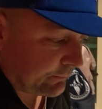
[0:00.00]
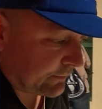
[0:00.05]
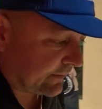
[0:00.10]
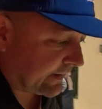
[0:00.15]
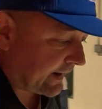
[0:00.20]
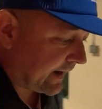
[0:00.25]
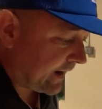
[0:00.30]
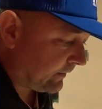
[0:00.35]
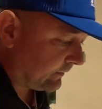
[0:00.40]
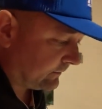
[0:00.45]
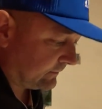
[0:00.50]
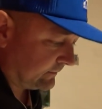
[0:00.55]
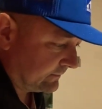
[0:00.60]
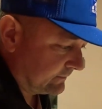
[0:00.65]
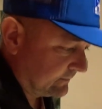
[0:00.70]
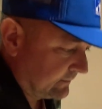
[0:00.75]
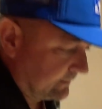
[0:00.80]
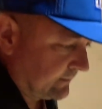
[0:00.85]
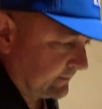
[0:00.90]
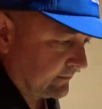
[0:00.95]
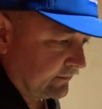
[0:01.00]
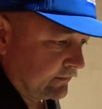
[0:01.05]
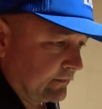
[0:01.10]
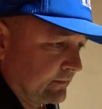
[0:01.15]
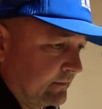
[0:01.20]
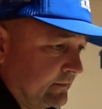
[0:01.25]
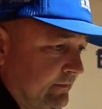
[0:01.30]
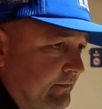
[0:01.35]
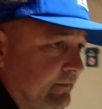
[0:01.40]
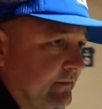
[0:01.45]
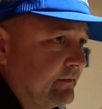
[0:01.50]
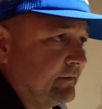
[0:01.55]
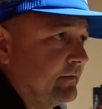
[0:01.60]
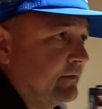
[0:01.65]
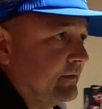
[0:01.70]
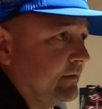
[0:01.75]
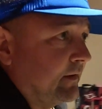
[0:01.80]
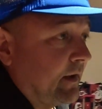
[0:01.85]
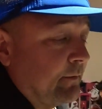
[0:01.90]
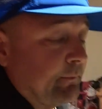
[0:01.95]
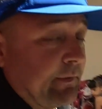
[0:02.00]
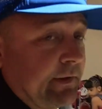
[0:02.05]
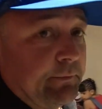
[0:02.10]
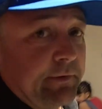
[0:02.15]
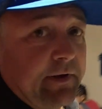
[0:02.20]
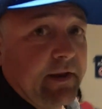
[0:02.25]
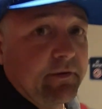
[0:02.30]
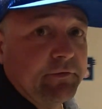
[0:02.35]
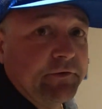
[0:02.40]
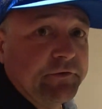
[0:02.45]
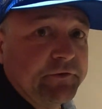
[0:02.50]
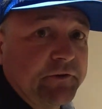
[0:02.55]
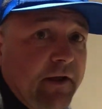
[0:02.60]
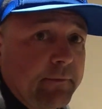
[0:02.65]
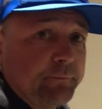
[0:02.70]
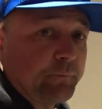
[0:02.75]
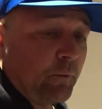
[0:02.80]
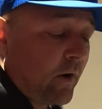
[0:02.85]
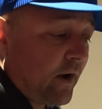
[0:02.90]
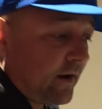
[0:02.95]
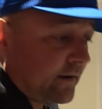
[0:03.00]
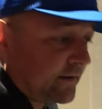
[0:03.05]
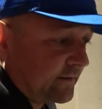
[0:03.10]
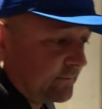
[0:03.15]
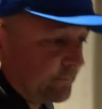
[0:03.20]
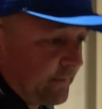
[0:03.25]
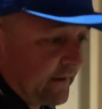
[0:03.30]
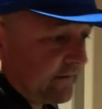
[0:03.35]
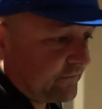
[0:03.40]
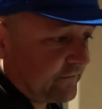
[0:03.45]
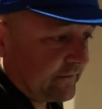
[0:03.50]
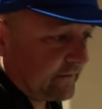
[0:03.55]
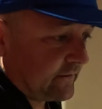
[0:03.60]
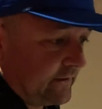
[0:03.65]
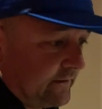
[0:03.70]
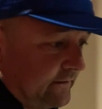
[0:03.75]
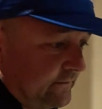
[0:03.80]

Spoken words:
we're out. I mean, we never stopped walking basically.